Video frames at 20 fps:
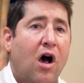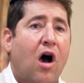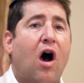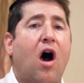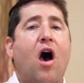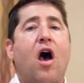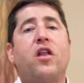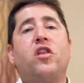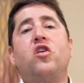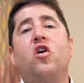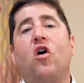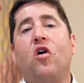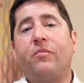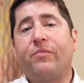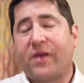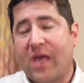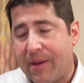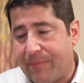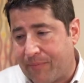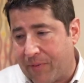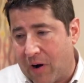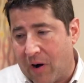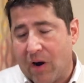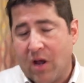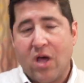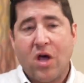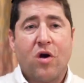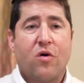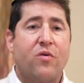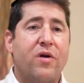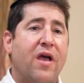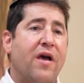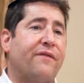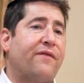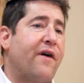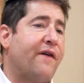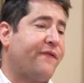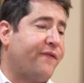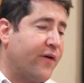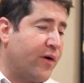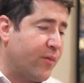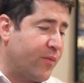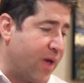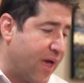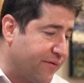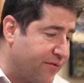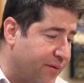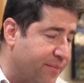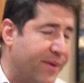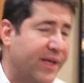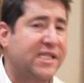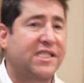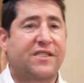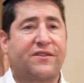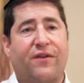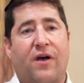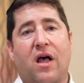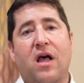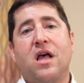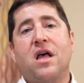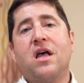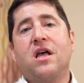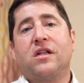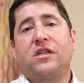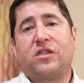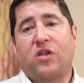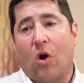On Yom Kippur, we have a mitzvah.